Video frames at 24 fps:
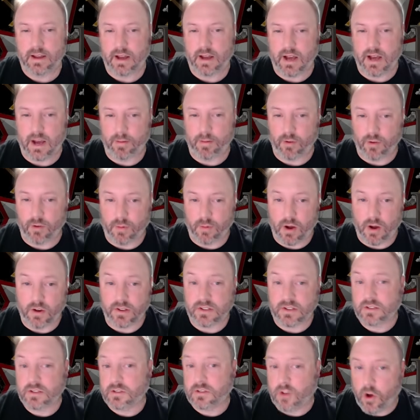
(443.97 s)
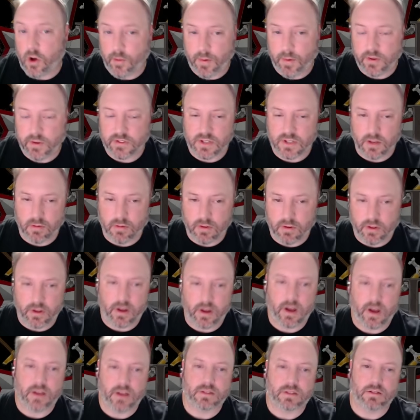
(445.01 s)
Grimaldus is almost double the
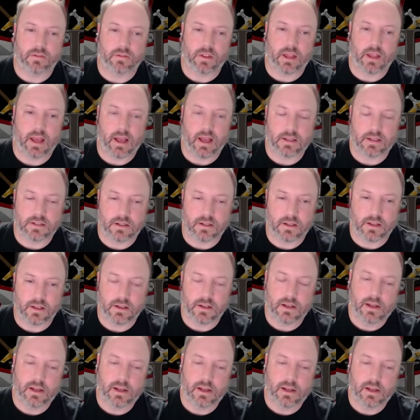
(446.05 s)
cost of the Castellan.